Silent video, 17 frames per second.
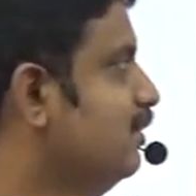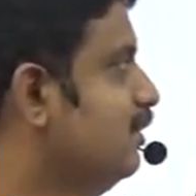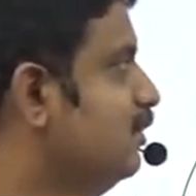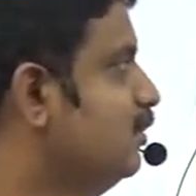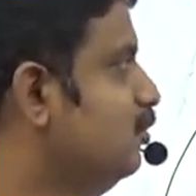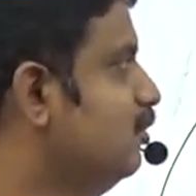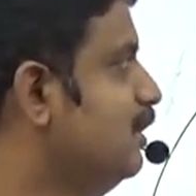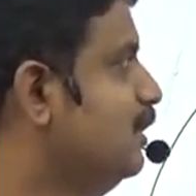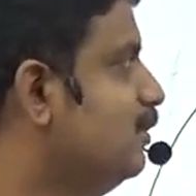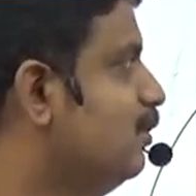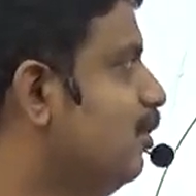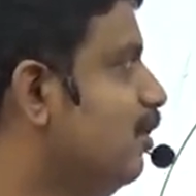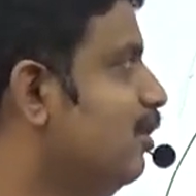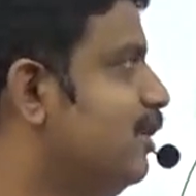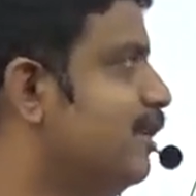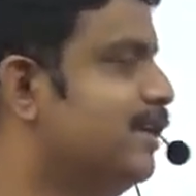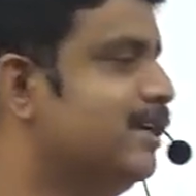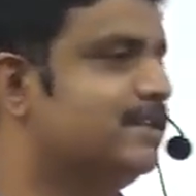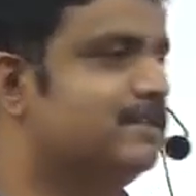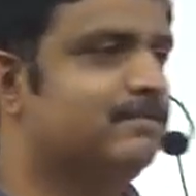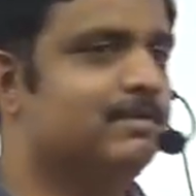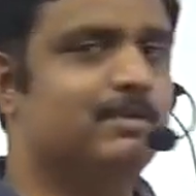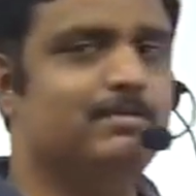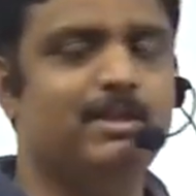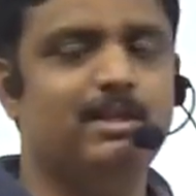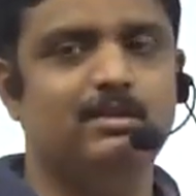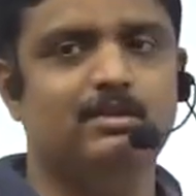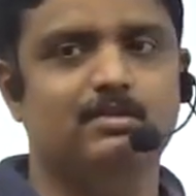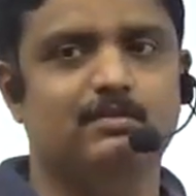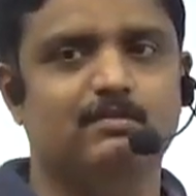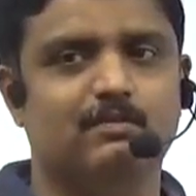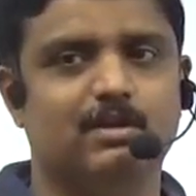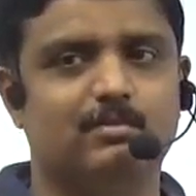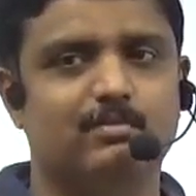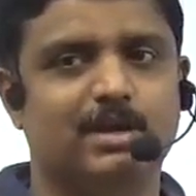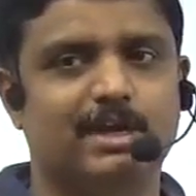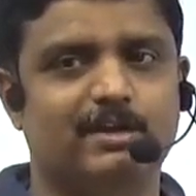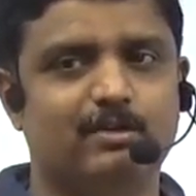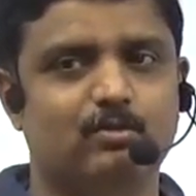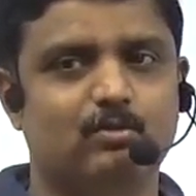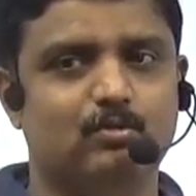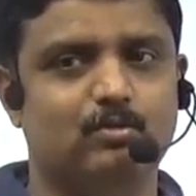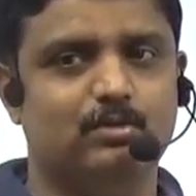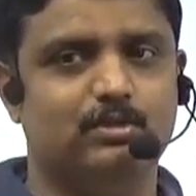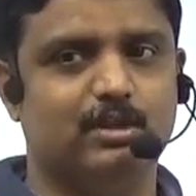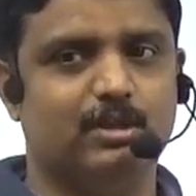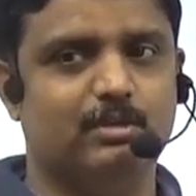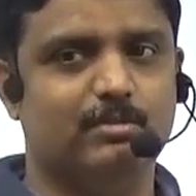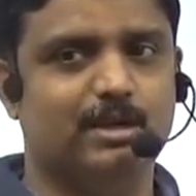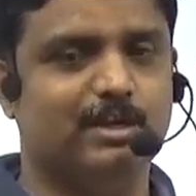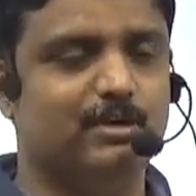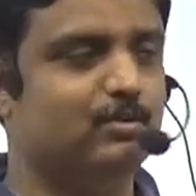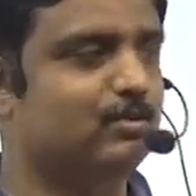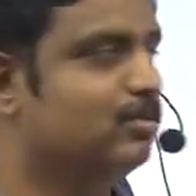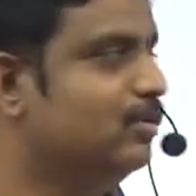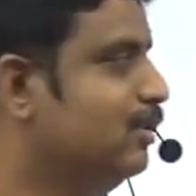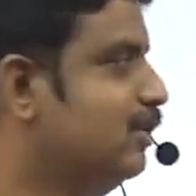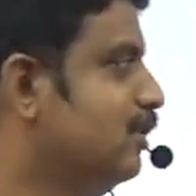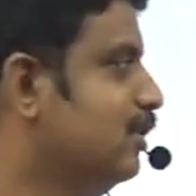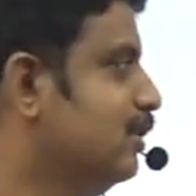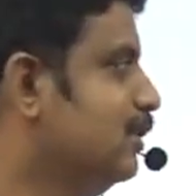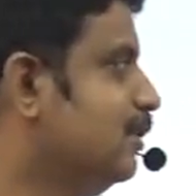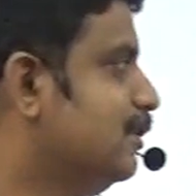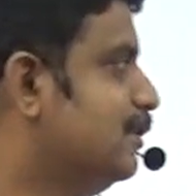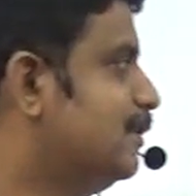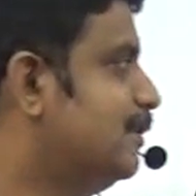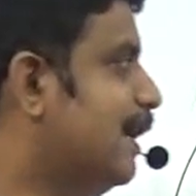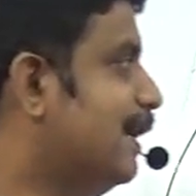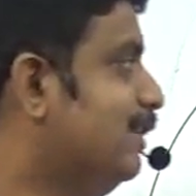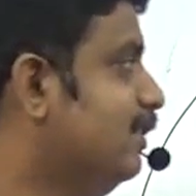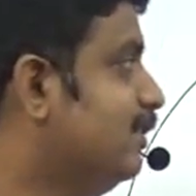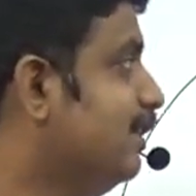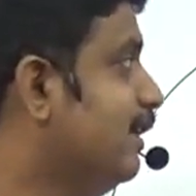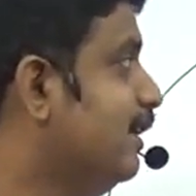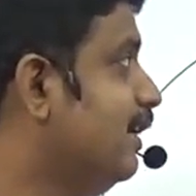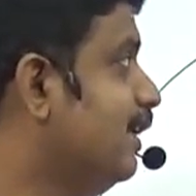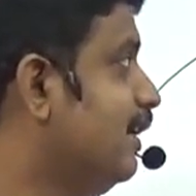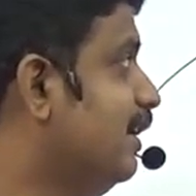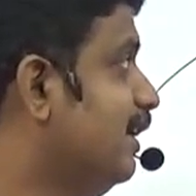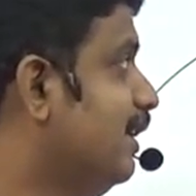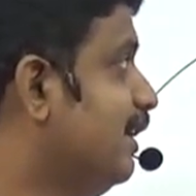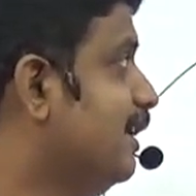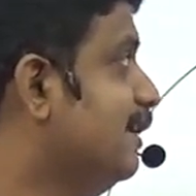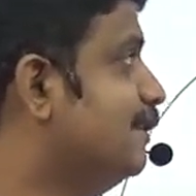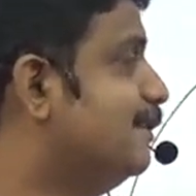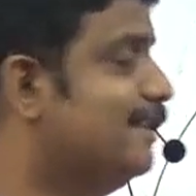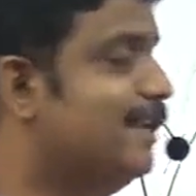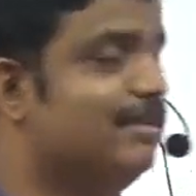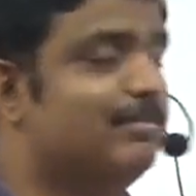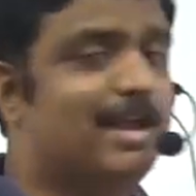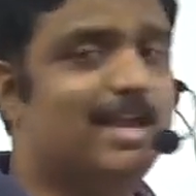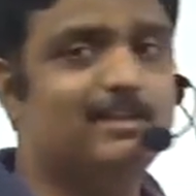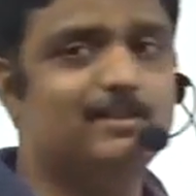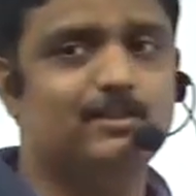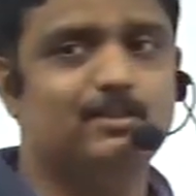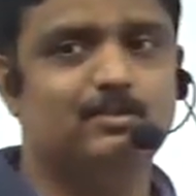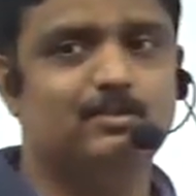So these coordinates will be 1 by 2 root 3 by 2. Sine 30 is same as